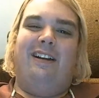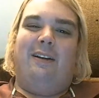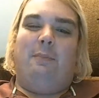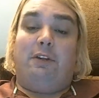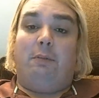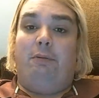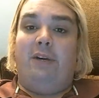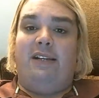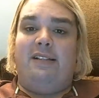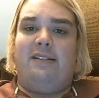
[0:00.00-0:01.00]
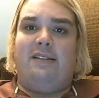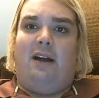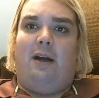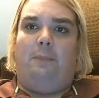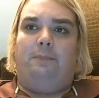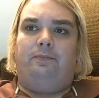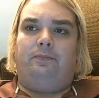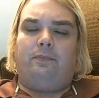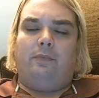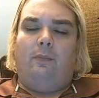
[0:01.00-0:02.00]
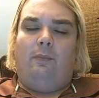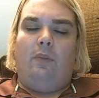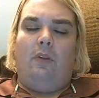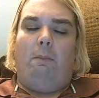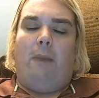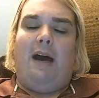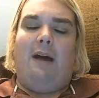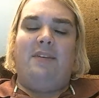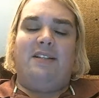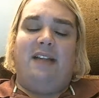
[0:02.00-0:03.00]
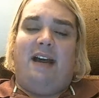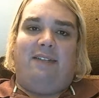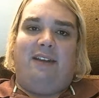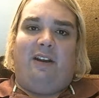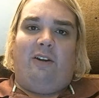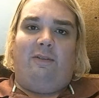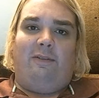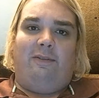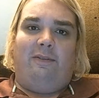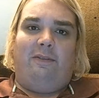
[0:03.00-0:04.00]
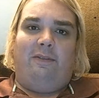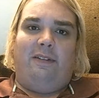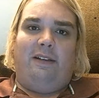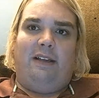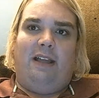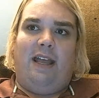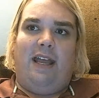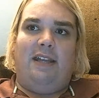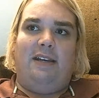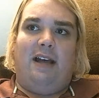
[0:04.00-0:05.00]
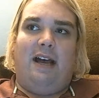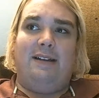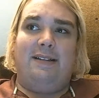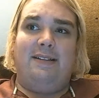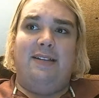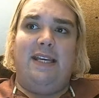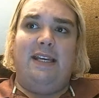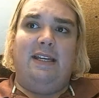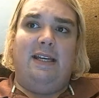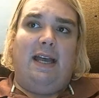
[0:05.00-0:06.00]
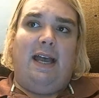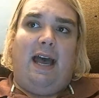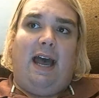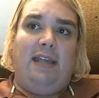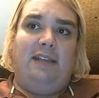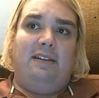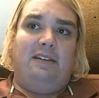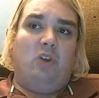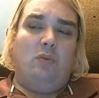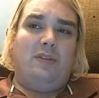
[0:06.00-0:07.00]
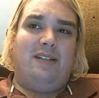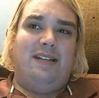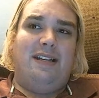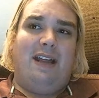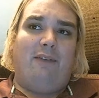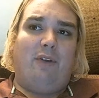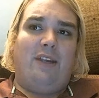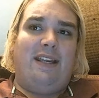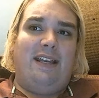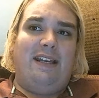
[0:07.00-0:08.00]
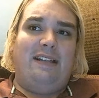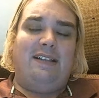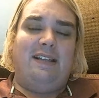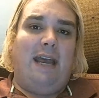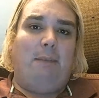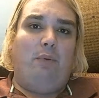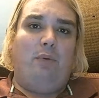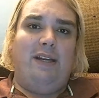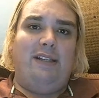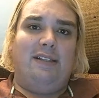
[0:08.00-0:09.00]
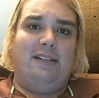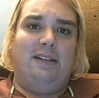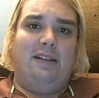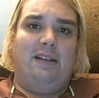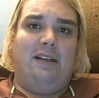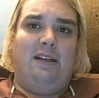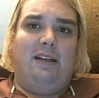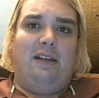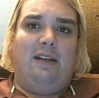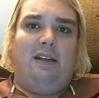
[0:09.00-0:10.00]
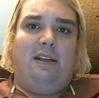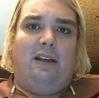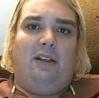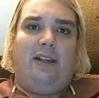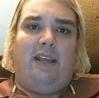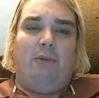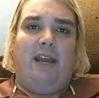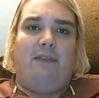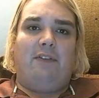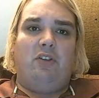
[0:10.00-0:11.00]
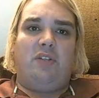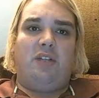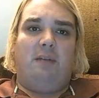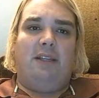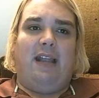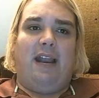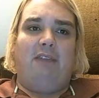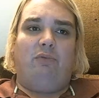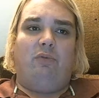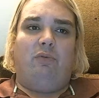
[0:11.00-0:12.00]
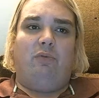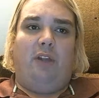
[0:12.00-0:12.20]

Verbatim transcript: but the point is, um, Mob is not there. And honestly, I don't see it ever getting to that point. Like, it would have to do something that I, like,